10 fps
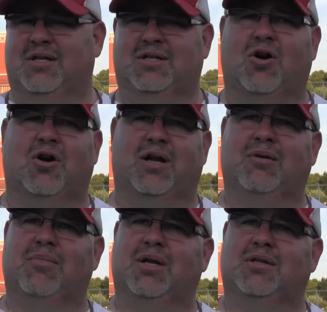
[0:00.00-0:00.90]
he's already
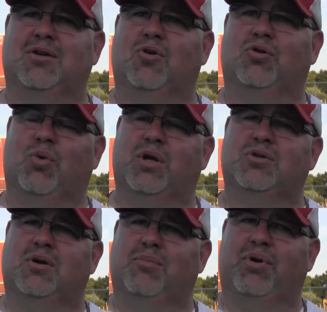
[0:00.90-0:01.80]
committed to
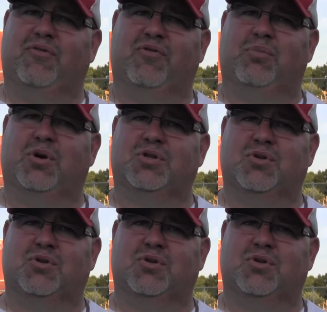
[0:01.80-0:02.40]
Northwestern to play football.